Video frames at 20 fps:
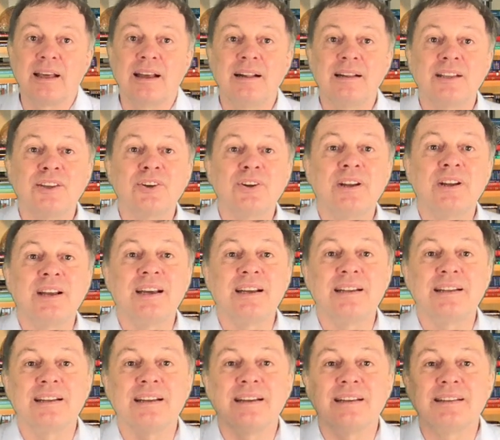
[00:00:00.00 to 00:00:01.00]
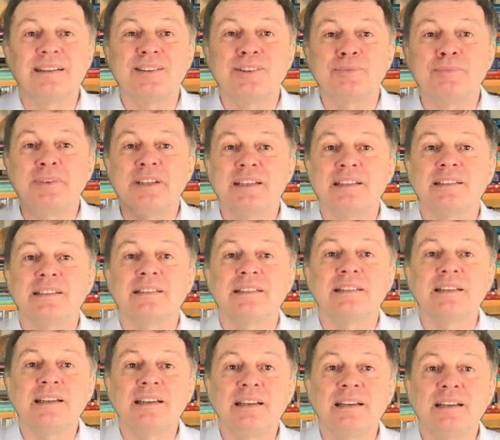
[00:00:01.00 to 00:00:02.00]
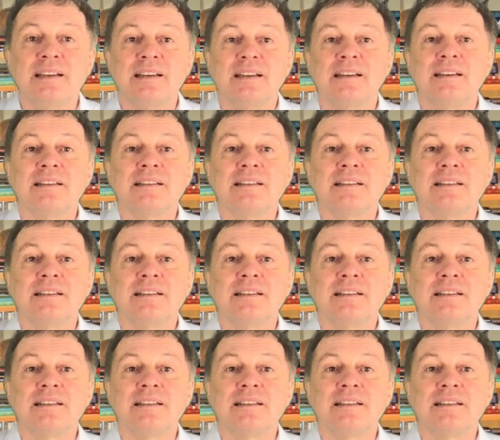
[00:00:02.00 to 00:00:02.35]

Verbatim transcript: calculate to be three